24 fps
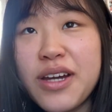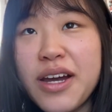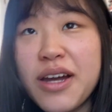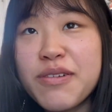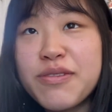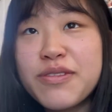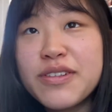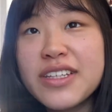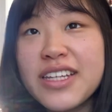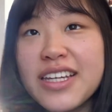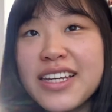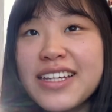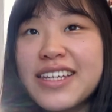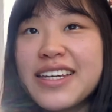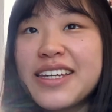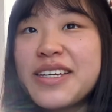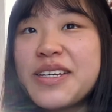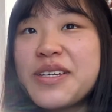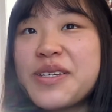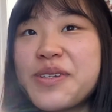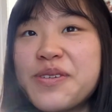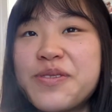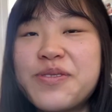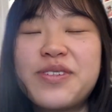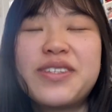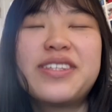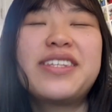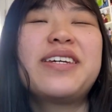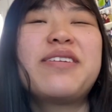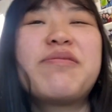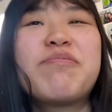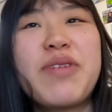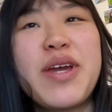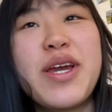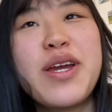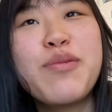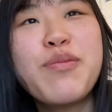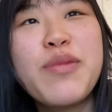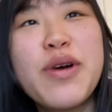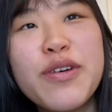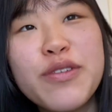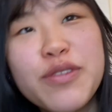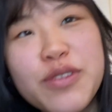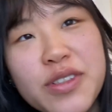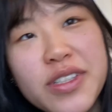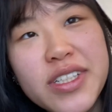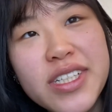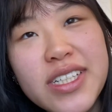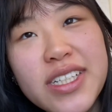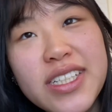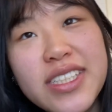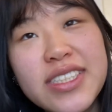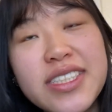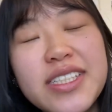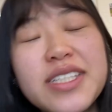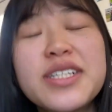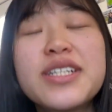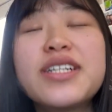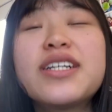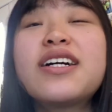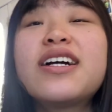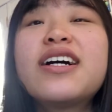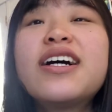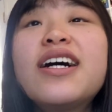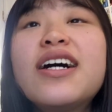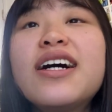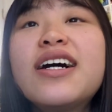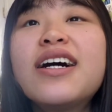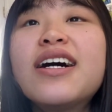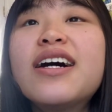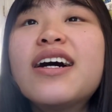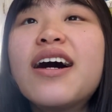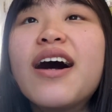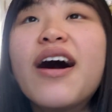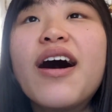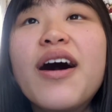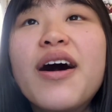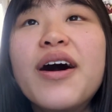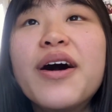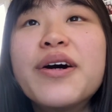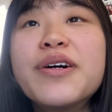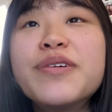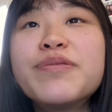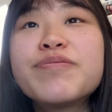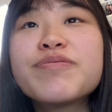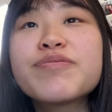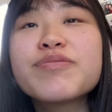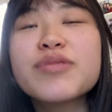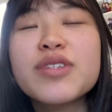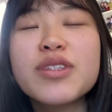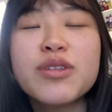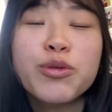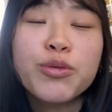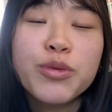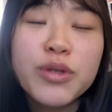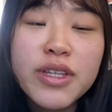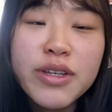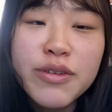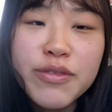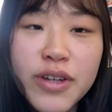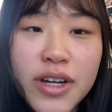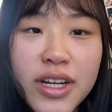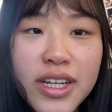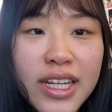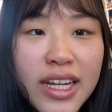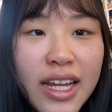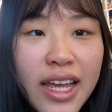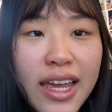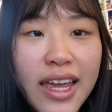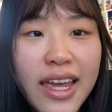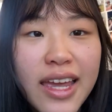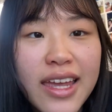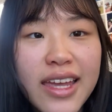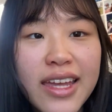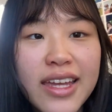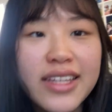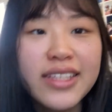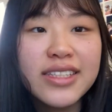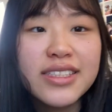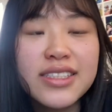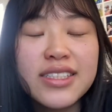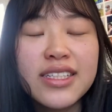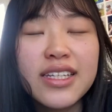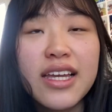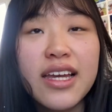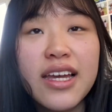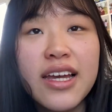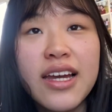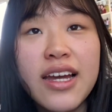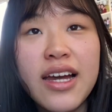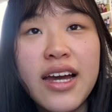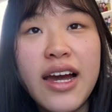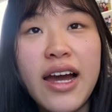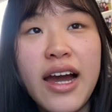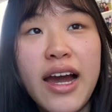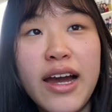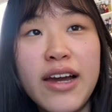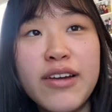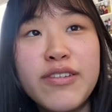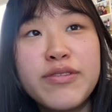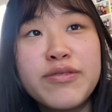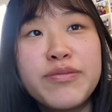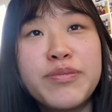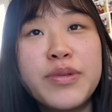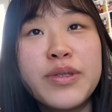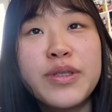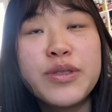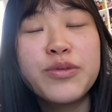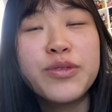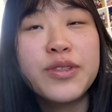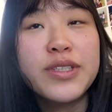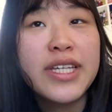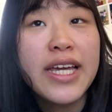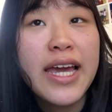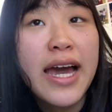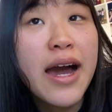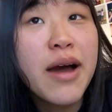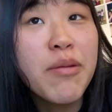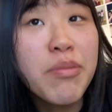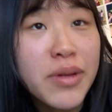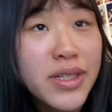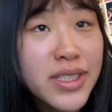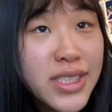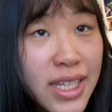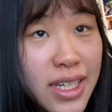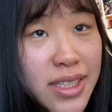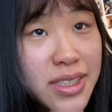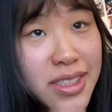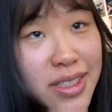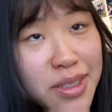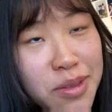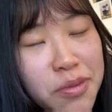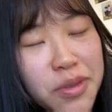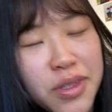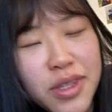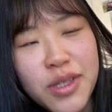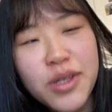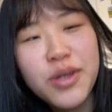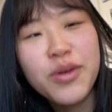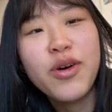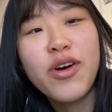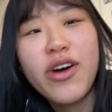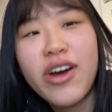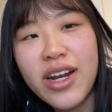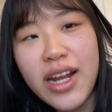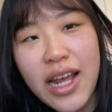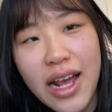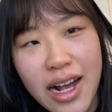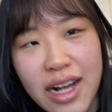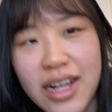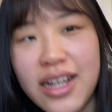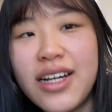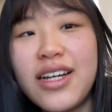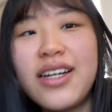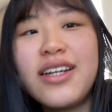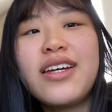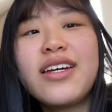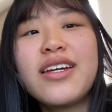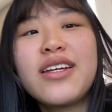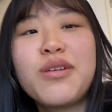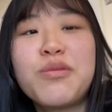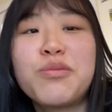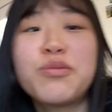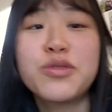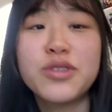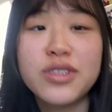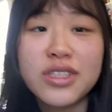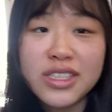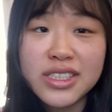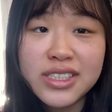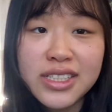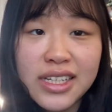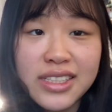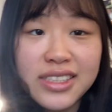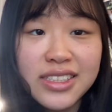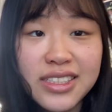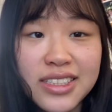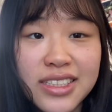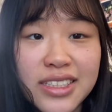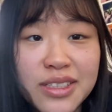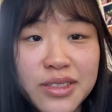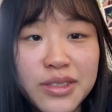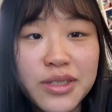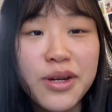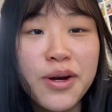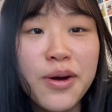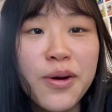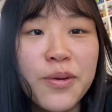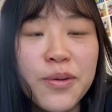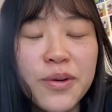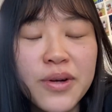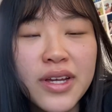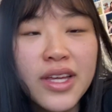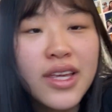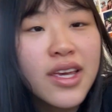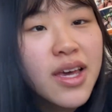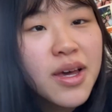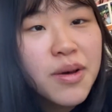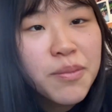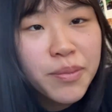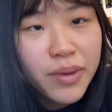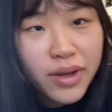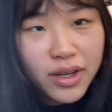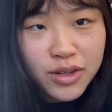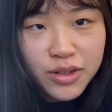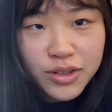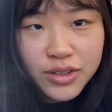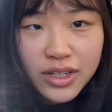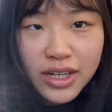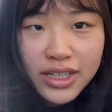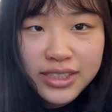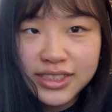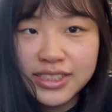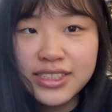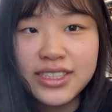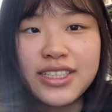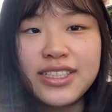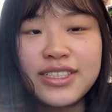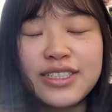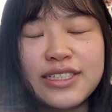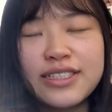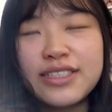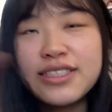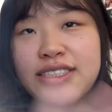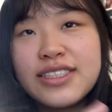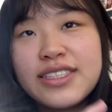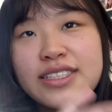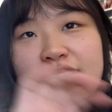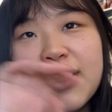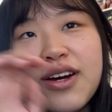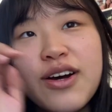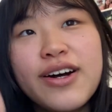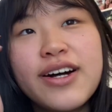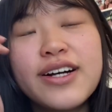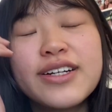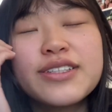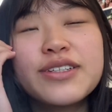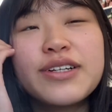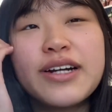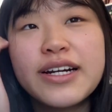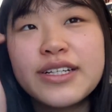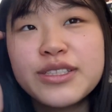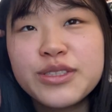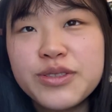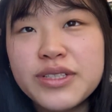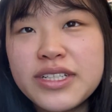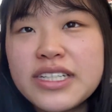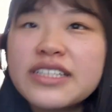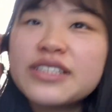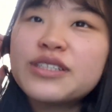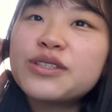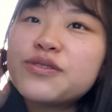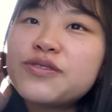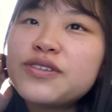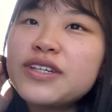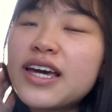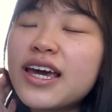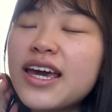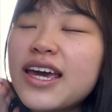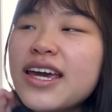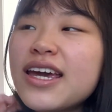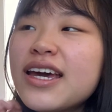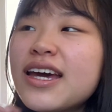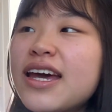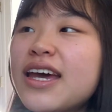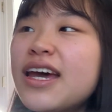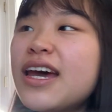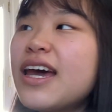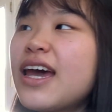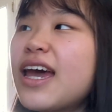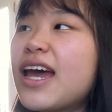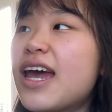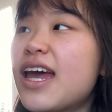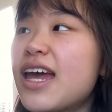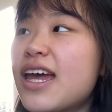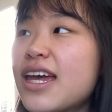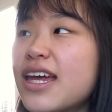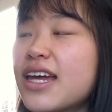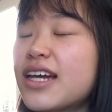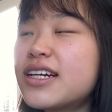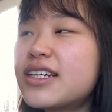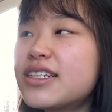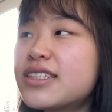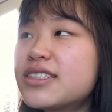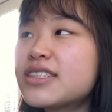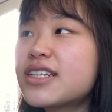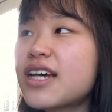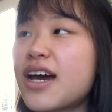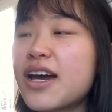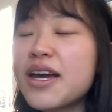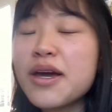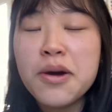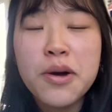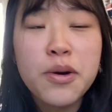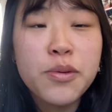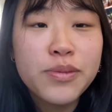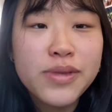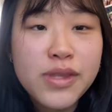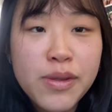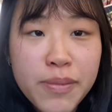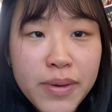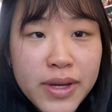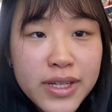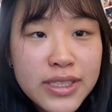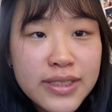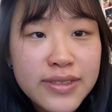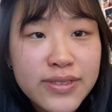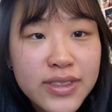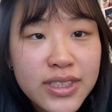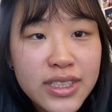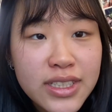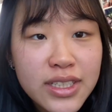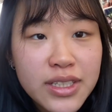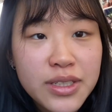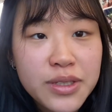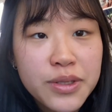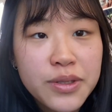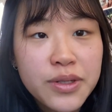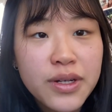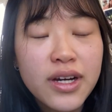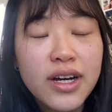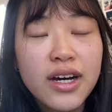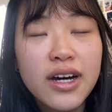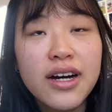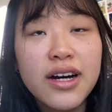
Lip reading: feel like he really made my 4 years here really fun, and I've been really happy dancing with you on ACCA, and I'm really sad to see you go. But congratulations on graduating UVA, and I hope the best for you